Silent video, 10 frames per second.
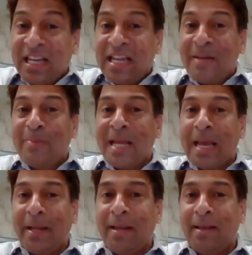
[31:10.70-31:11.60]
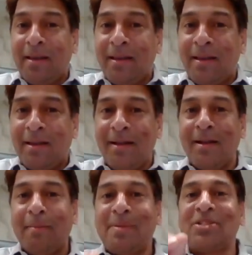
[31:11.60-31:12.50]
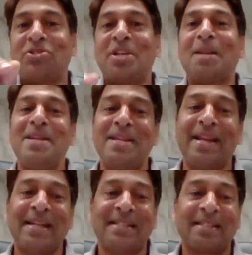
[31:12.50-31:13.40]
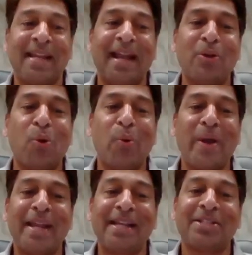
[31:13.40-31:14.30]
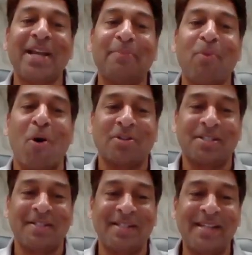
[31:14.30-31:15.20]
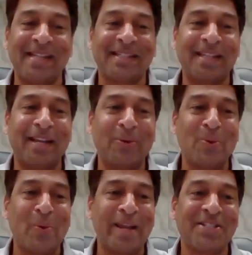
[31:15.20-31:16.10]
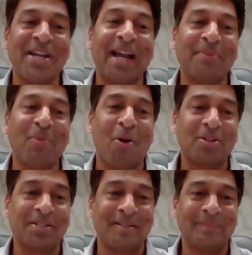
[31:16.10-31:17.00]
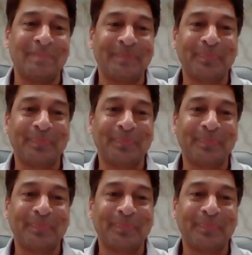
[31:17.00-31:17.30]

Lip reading: is leviable, please tell me yes and no in a chat box. Yes and no in a chat box.